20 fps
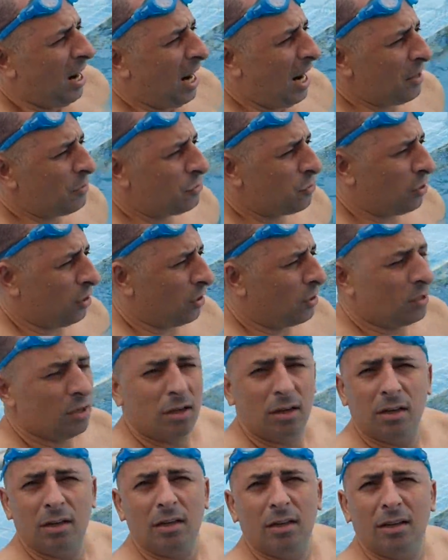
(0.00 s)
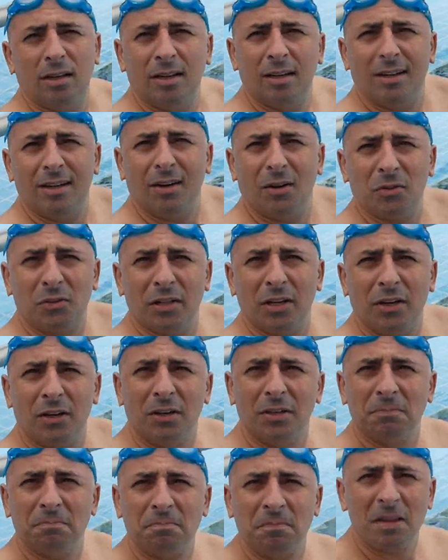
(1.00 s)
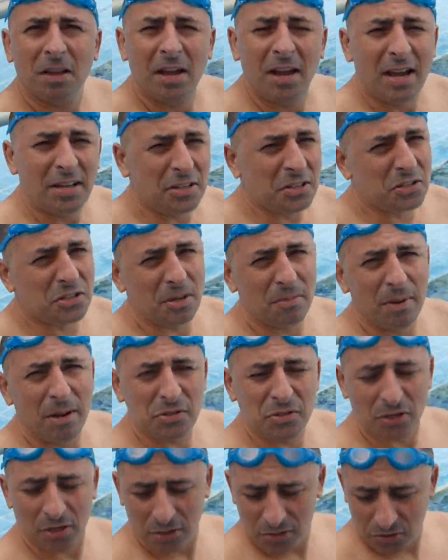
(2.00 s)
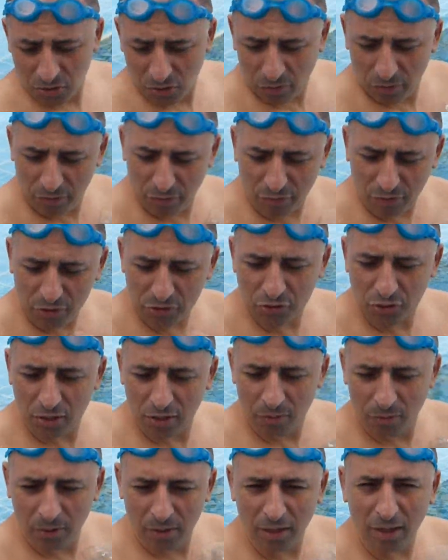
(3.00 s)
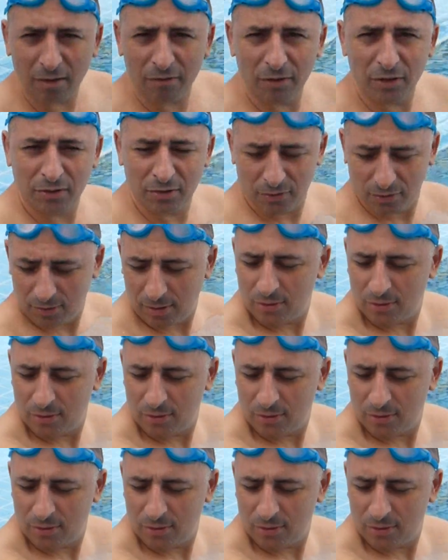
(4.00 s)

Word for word: Hard Rock Hotel. And this is amazing, so refreshing, we love it.